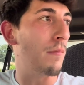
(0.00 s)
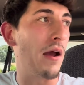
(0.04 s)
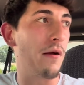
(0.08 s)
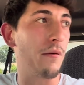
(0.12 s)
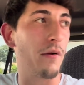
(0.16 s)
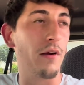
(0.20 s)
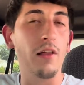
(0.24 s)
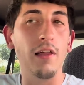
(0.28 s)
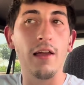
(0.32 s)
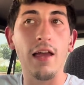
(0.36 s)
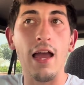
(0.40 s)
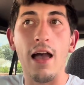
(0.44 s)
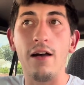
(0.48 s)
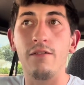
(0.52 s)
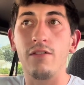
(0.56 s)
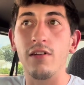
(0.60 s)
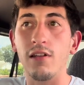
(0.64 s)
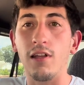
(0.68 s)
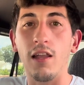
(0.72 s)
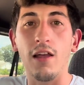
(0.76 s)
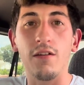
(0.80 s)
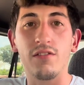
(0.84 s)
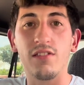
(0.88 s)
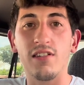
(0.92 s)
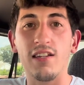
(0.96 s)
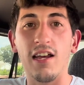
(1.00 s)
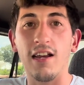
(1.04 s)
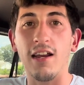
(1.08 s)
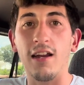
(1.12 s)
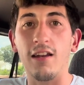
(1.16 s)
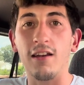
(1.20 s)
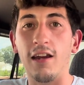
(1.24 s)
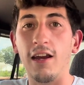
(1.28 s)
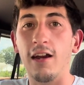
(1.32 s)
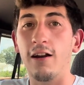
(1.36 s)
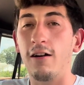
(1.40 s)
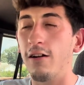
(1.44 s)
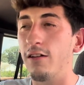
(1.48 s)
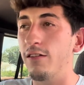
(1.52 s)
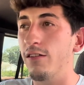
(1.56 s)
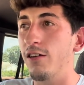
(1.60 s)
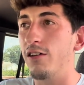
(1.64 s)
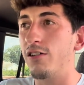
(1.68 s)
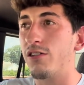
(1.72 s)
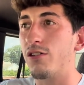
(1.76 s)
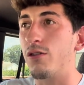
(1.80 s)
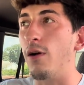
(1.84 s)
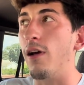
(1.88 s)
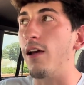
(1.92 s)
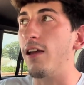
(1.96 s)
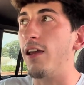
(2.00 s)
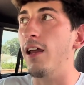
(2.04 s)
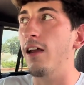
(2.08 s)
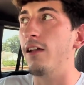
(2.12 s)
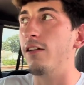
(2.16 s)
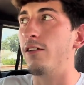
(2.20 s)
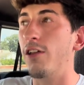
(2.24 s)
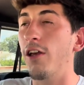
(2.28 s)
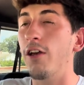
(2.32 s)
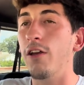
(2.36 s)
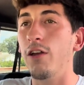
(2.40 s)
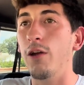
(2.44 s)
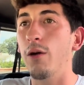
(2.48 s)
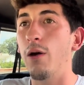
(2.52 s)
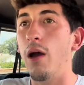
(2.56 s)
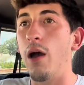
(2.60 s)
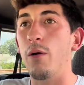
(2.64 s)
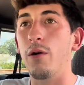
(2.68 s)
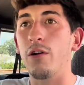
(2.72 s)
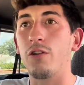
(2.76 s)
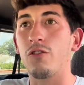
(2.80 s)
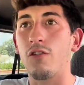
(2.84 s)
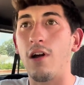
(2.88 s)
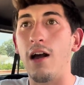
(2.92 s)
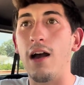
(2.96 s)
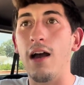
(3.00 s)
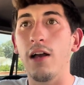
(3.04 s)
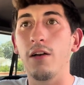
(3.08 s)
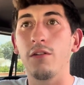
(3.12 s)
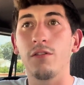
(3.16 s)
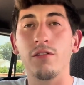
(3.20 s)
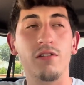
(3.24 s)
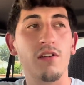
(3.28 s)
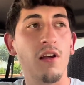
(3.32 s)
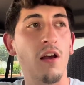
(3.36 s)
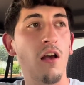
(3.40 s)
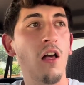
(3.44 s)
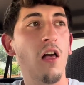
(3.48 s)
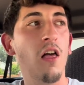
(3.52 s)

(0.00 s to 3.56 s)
really haven't left second gear in this, so I can't tell you how it drives.